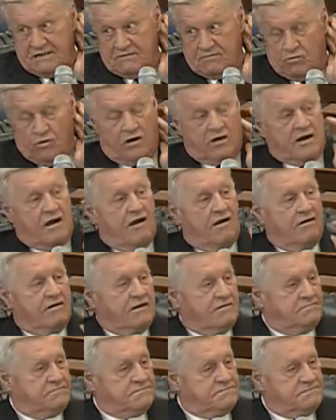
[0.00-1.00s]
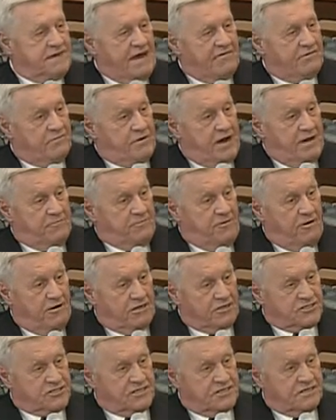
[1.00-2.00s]
worked hard to have a
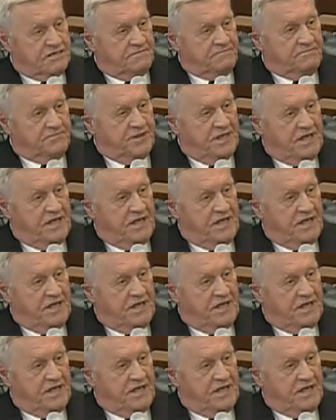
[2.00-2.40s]
bipartisan